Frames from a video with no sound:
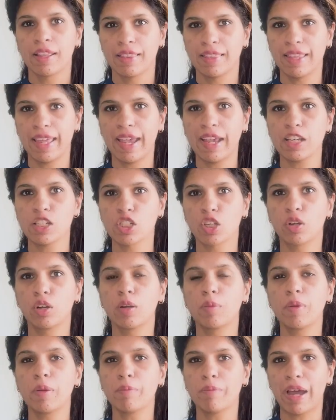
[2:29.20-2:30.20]
Next
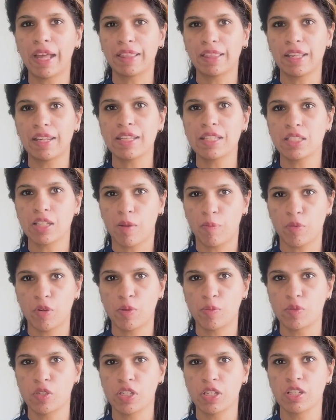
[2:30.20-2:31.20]
could be monthly
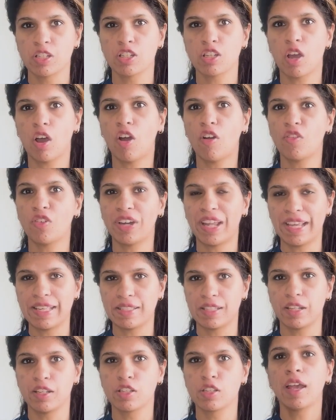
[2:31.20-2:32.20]
subscriptions of
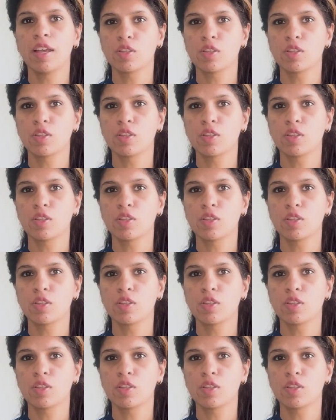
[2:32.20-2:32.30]
desserts.